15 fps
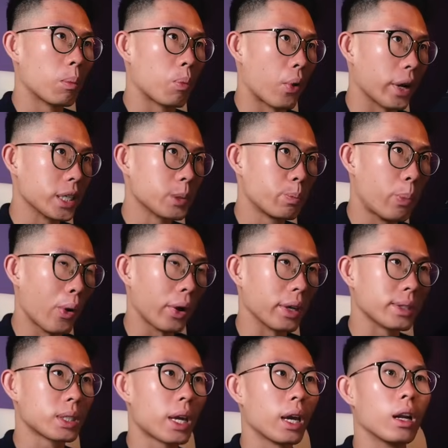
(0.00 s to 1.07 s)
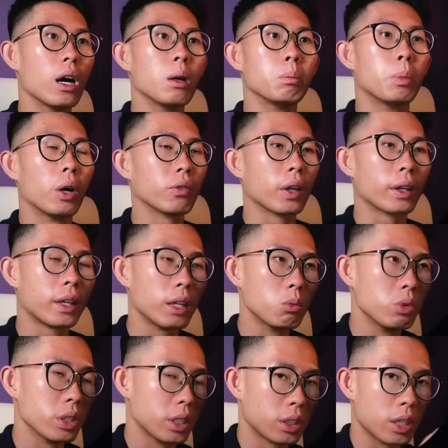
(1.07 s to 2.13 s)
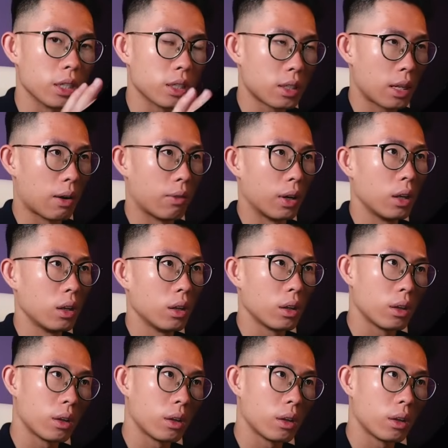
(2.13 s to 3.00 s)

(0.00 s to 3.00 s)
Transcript: Price poked its head above the key resistance level,